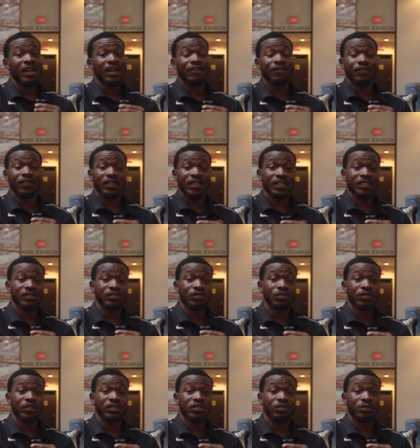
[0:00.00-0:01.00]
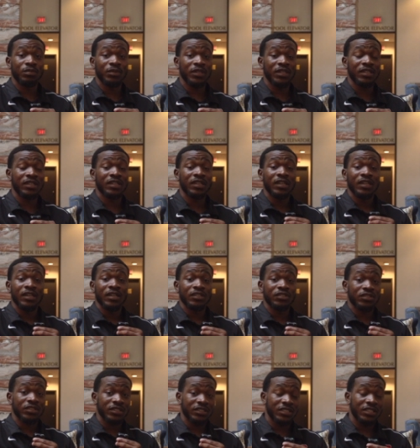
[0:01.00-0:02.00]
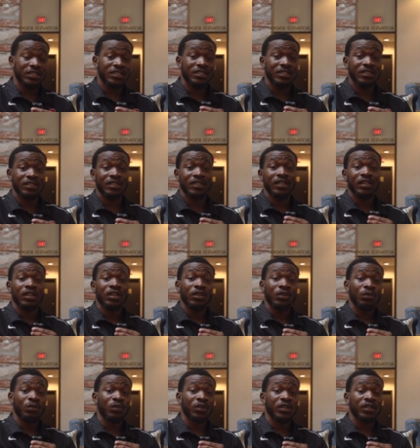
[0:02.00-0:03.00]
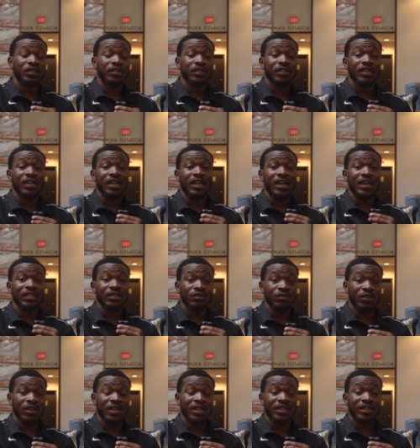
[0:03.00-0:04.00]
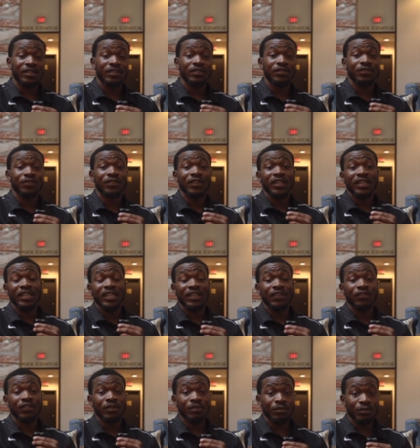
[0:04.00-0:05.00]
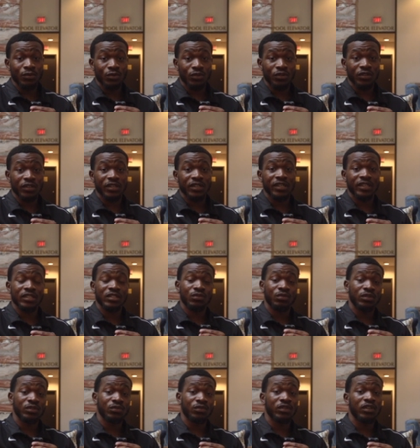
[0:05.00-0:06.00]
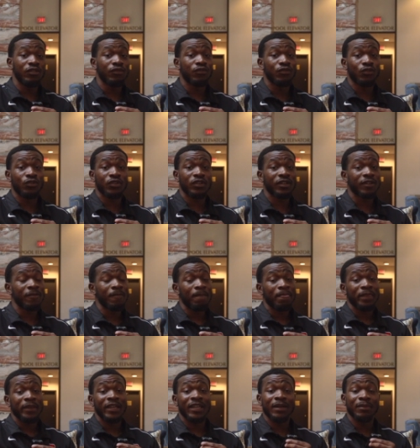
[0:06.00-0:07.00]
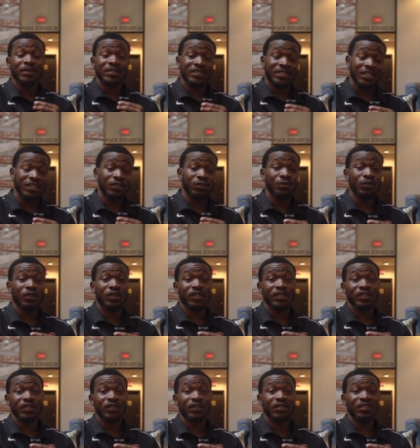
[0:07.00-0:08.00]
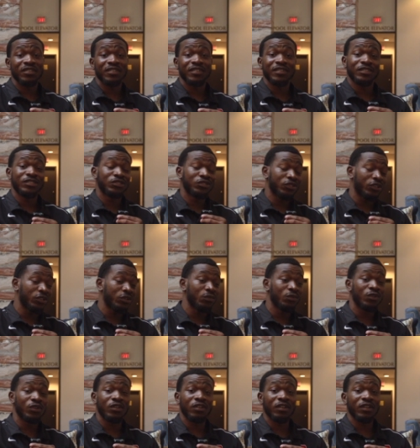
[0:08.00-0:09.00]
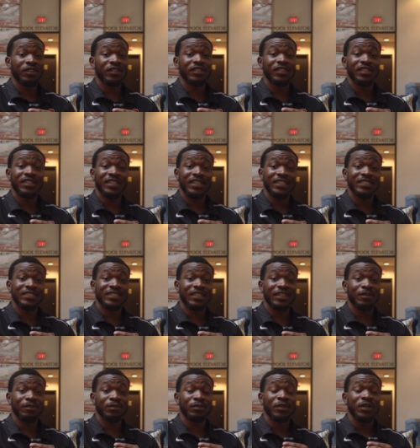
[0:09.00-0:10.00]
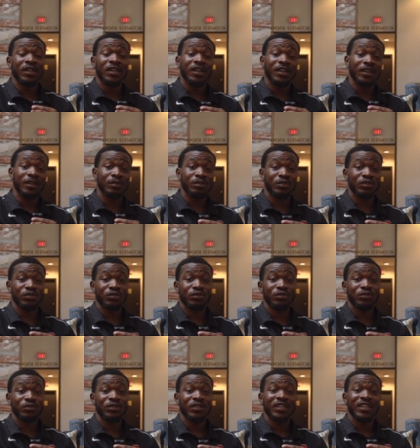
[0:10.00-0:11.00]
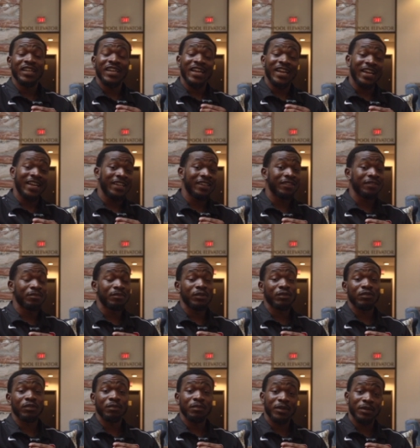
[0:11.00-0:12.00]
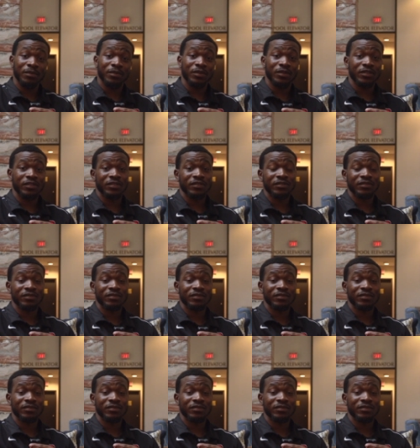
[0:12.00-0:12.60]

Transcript: I feel like it's going to be a transition where I thrive even more in 2024. And I'm going to take you all along, show you all the things that I'm up to. Hey, but remember,